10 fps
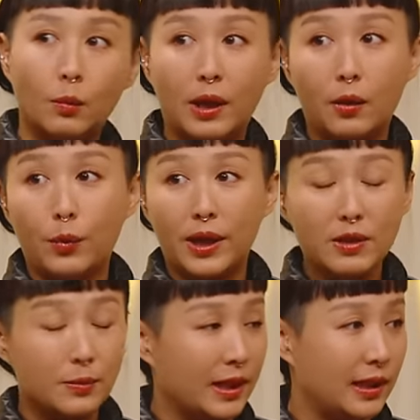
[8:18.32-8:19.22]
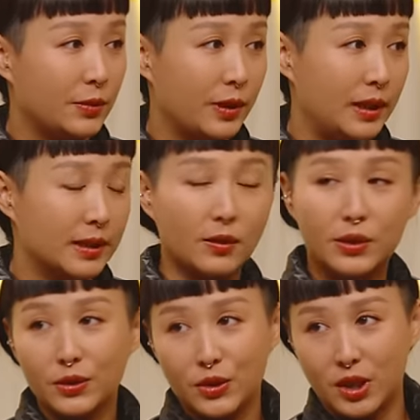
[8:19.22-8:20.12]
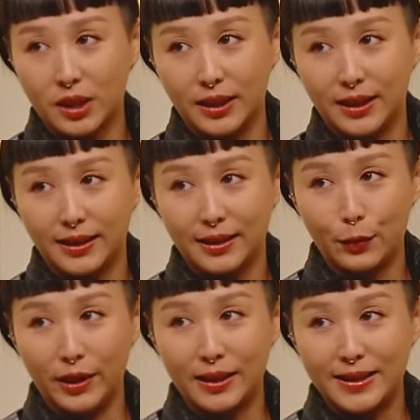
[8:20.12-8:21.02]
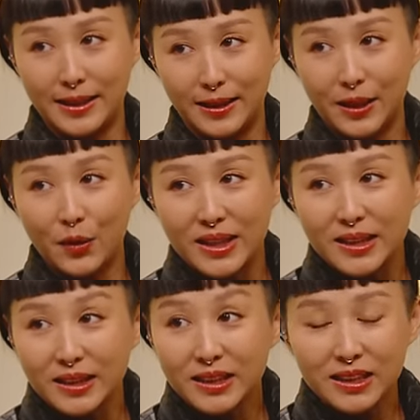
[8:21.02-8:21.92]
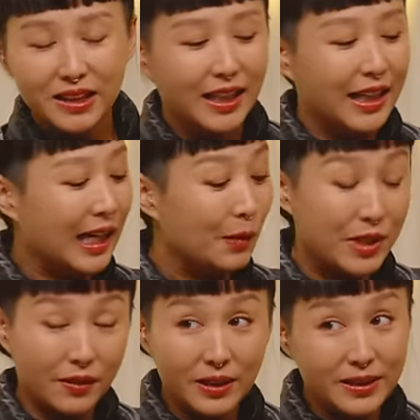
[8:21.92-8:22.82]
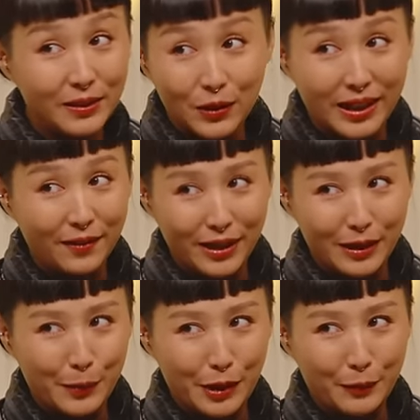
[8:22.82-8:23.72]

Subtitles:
Wow, when I was in my late 20s, I was still struggling with identity crisis. Definitely did not have that amount of